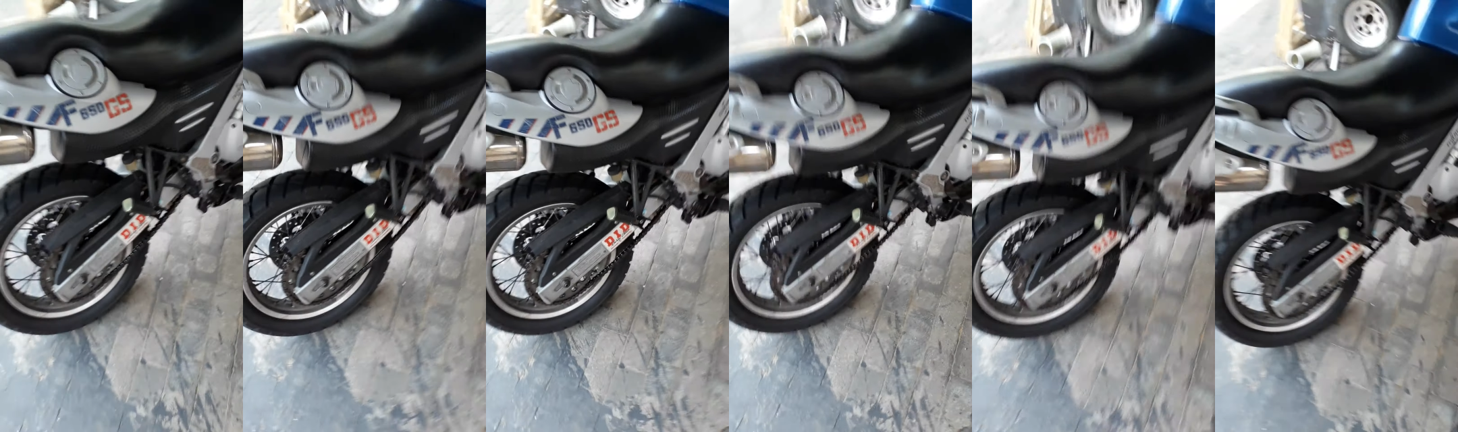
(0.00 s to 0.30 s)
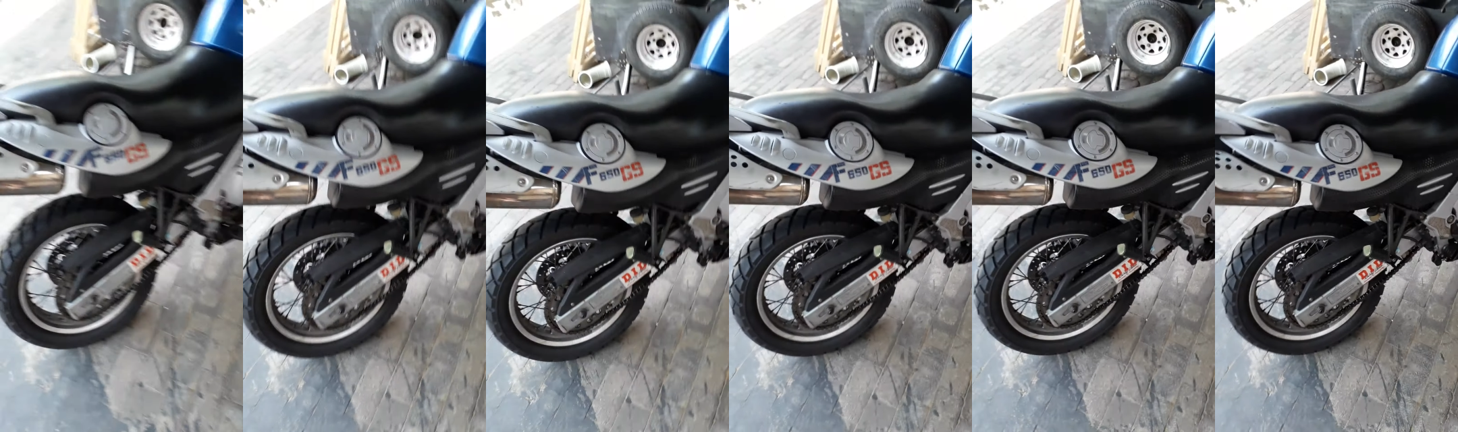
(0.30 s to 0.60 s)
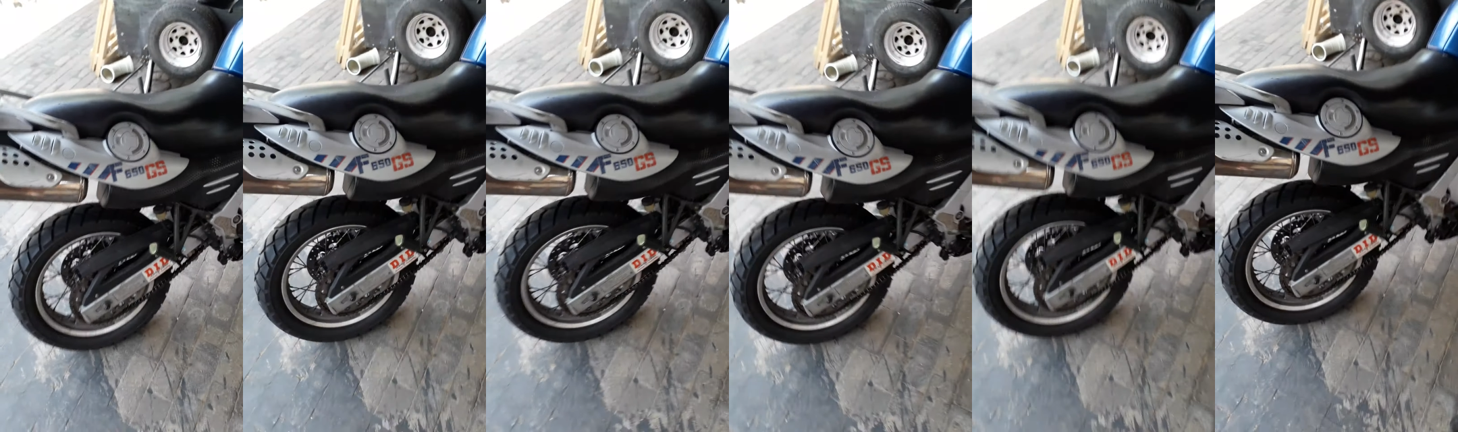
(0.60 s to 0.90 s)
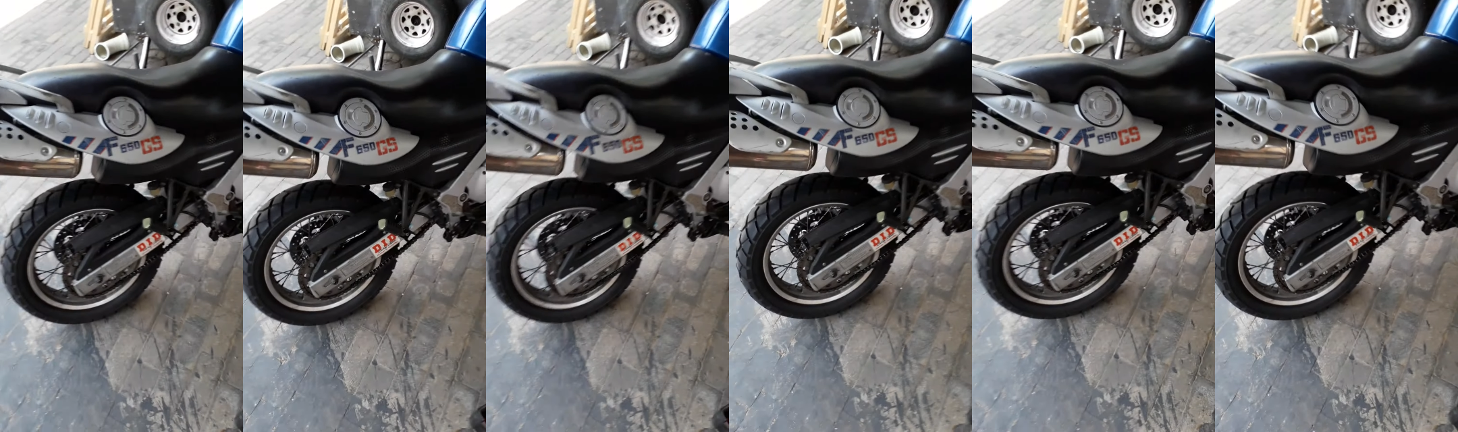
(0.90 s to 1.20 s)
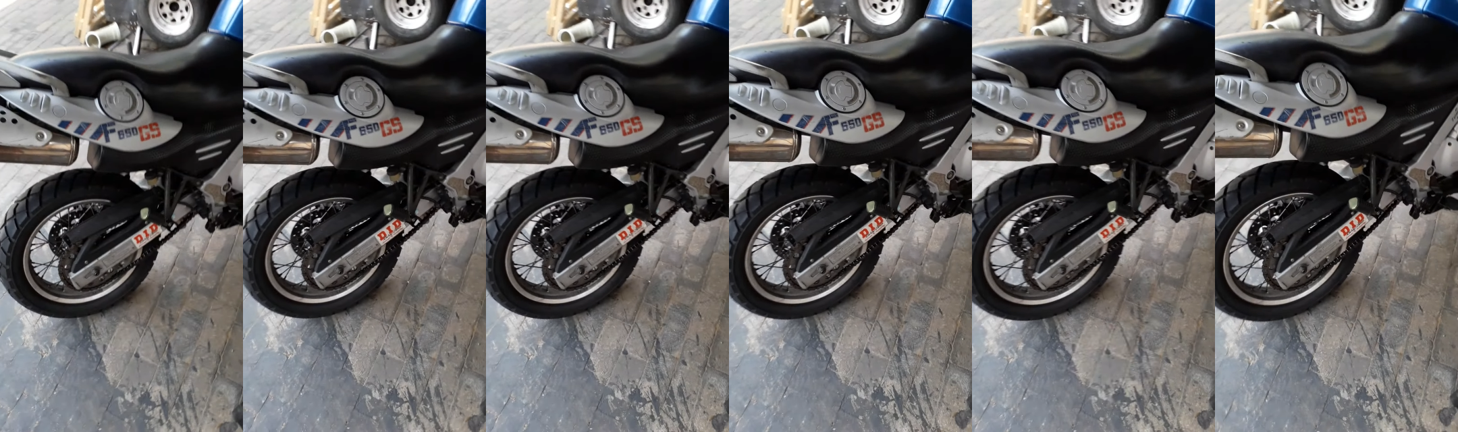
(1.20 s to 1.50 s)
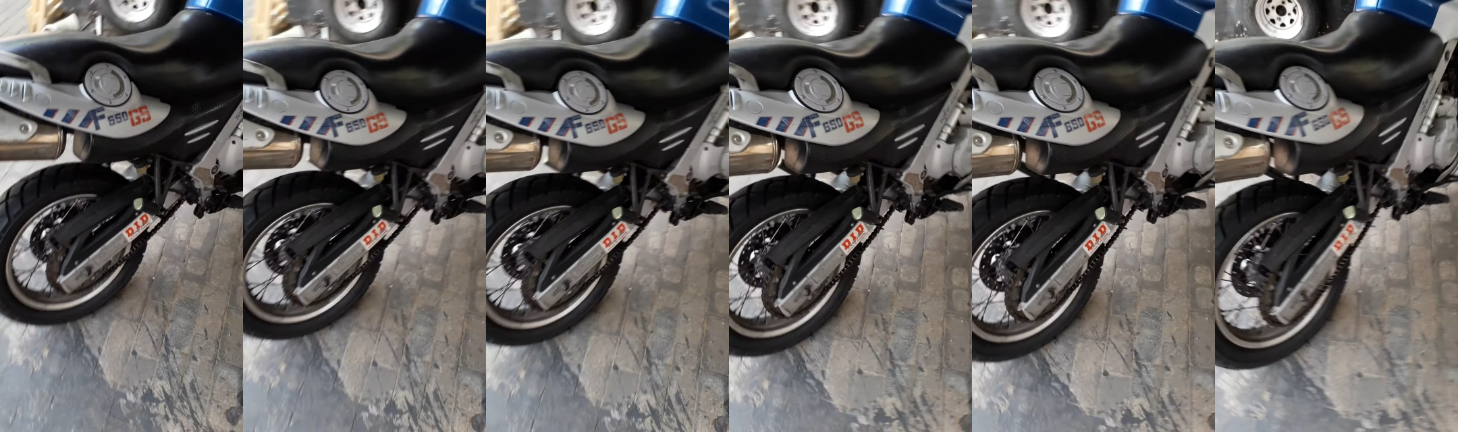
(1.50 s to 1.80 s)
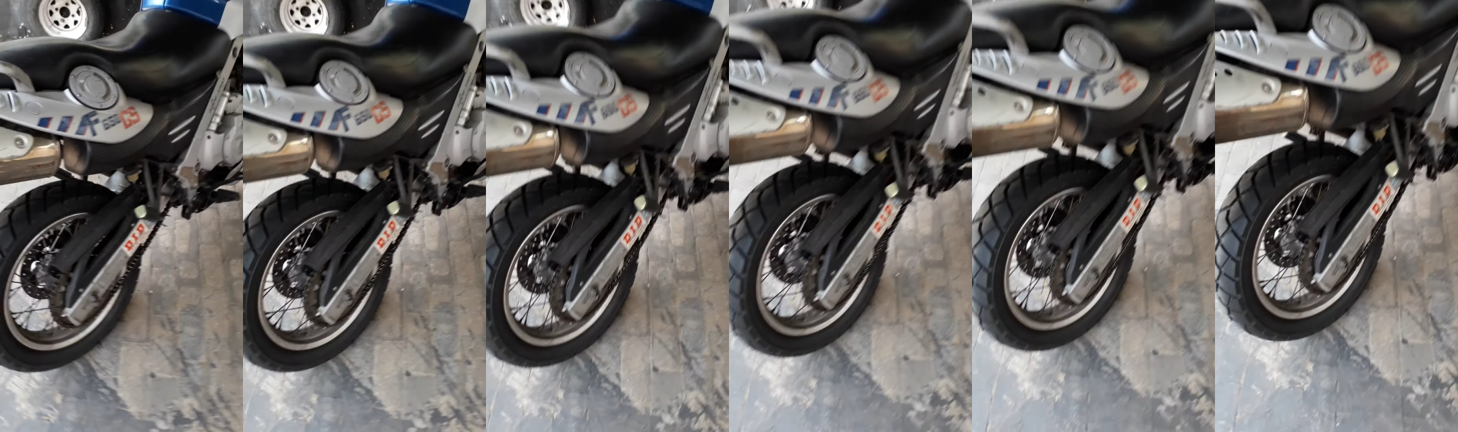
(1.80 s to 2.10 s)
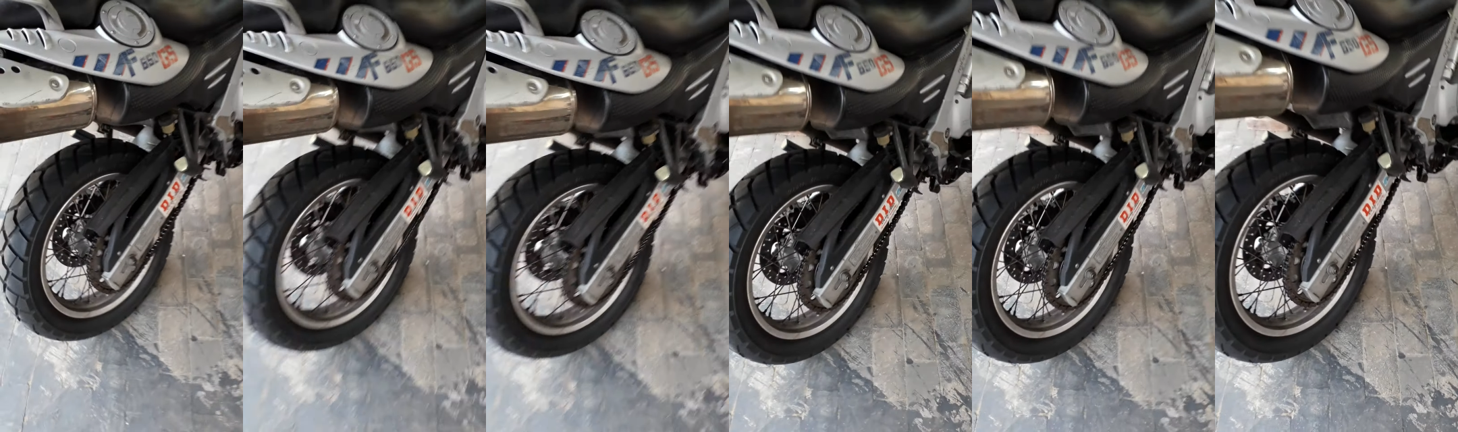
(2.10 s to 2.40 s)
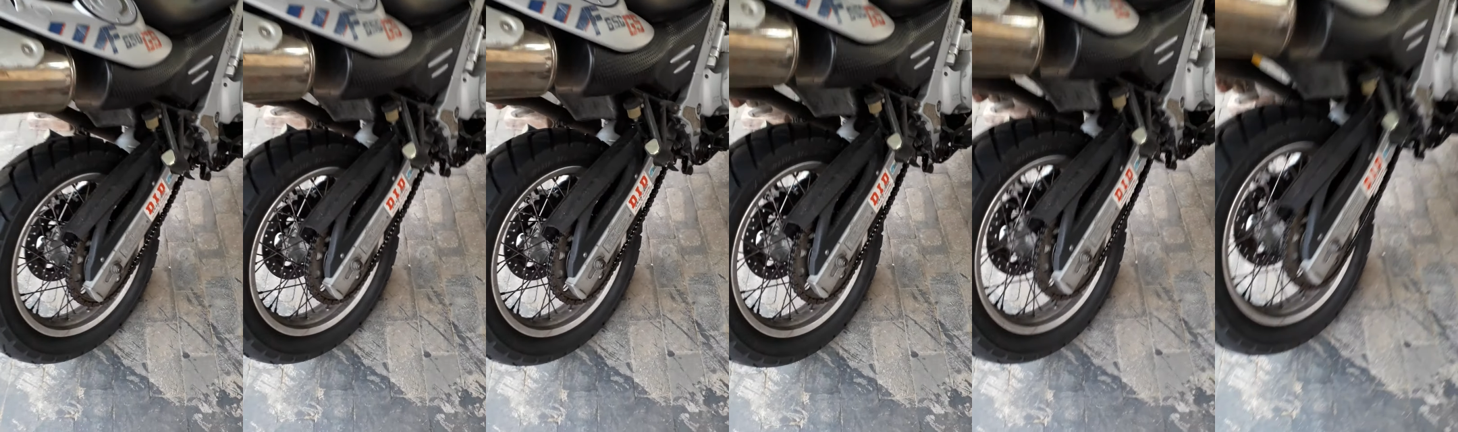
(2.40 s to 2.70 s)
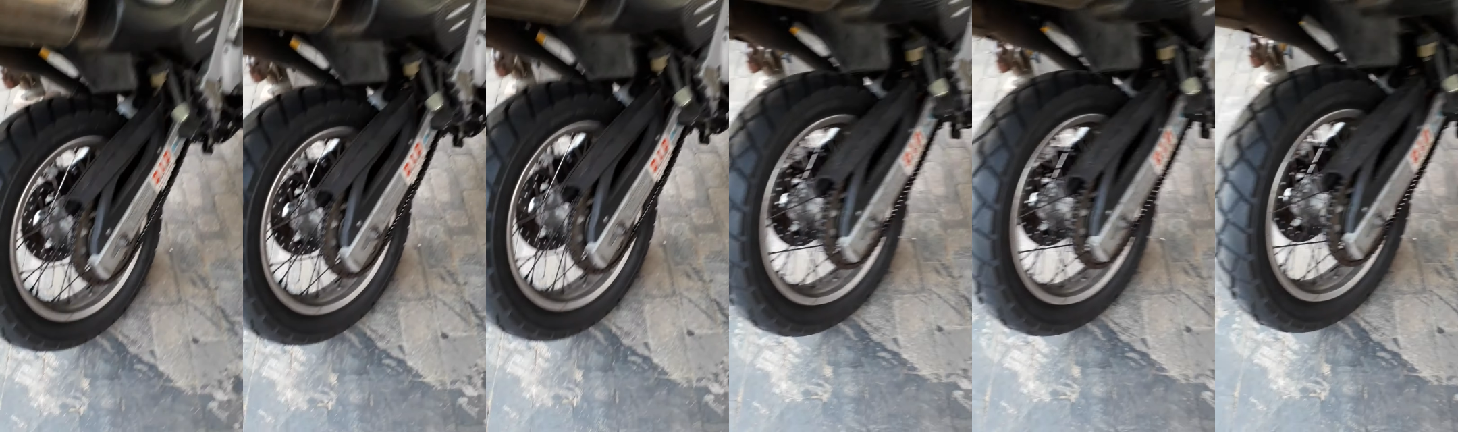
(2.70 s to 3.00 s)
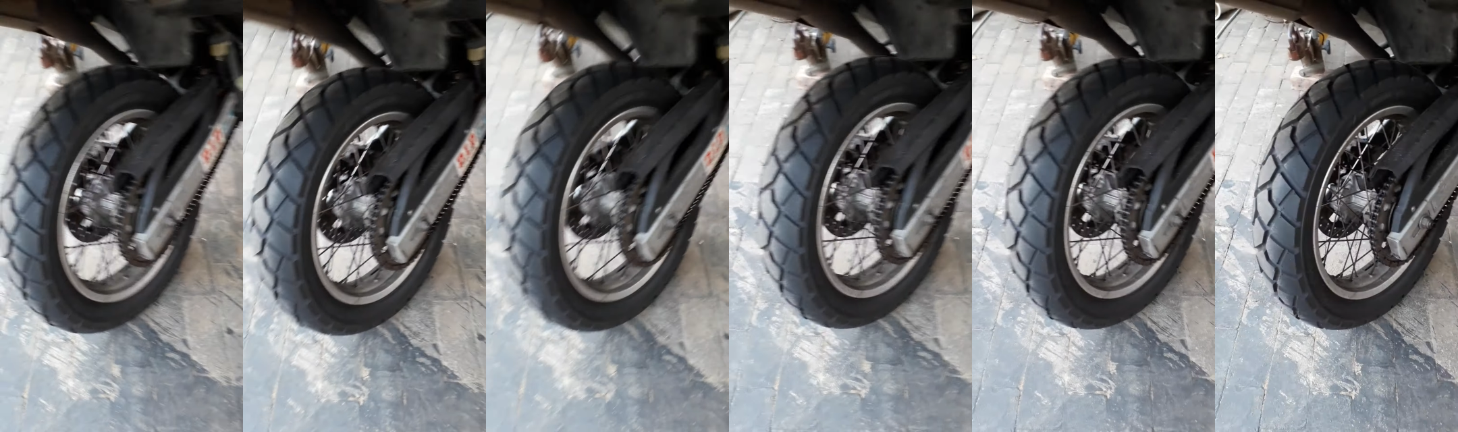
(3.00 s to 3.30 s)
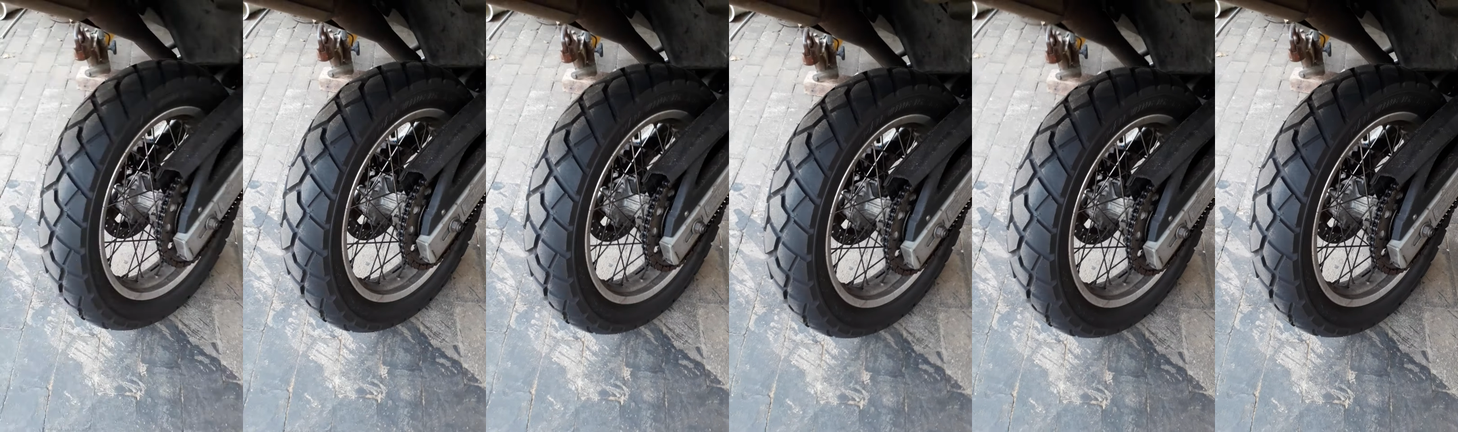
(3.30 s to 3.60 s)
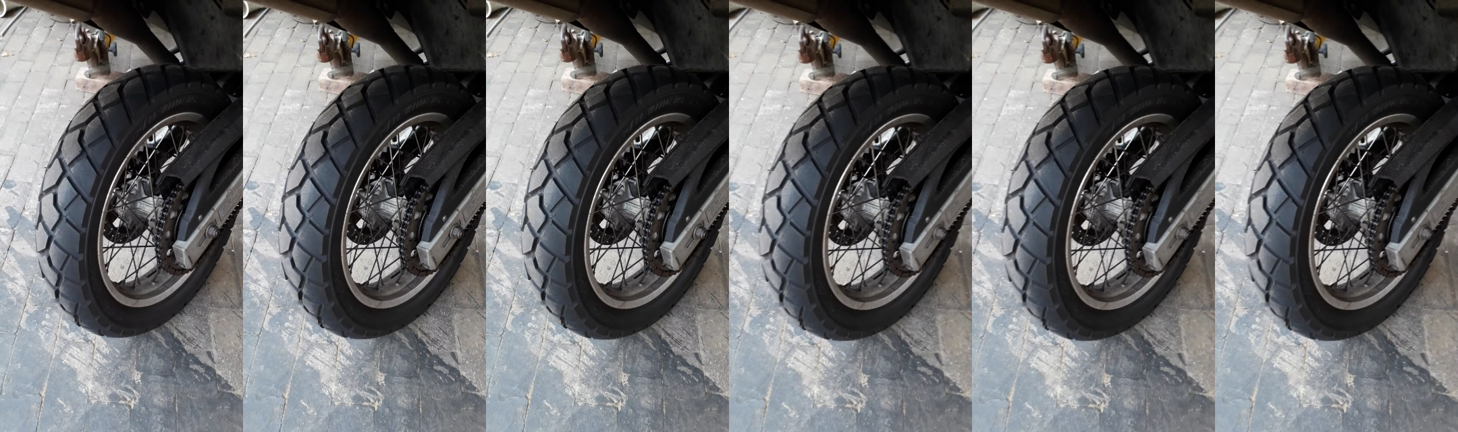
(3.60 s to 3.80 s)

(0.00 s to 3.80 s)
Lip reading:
Nobody's mouth can be seen.